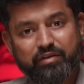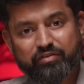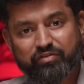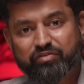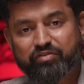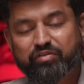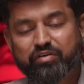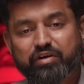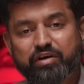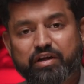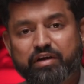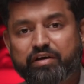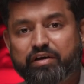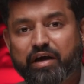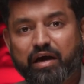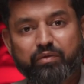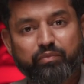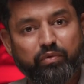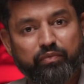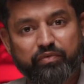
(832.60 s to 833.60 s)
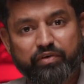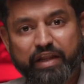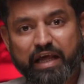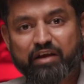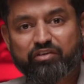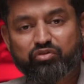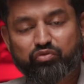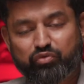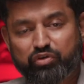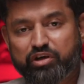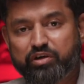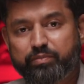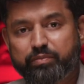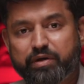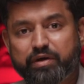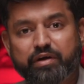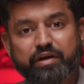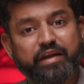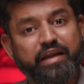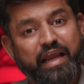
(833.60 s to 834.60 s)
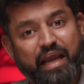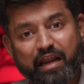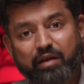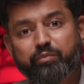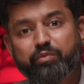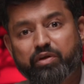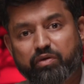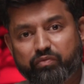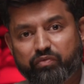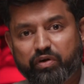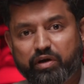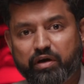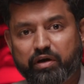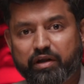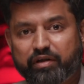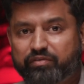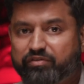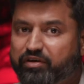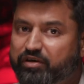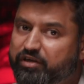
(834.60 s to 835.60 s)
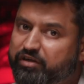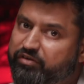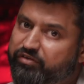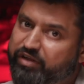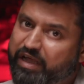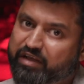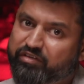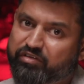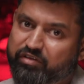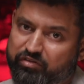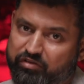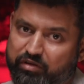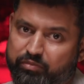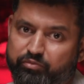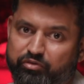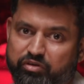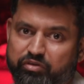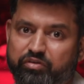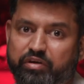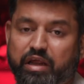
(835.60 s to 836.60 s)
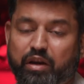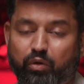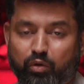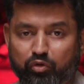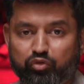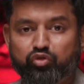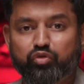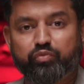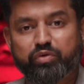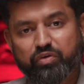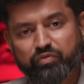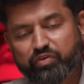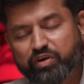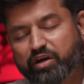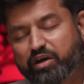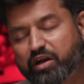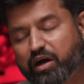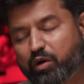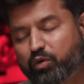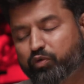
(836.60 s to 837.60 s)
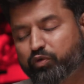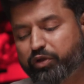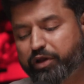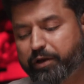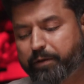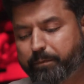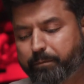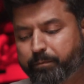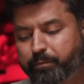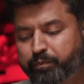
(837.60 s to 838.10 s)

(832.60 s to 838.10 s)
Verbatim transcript: the certain type of tax treatment can be availed and certain tax exemption can also be availed out there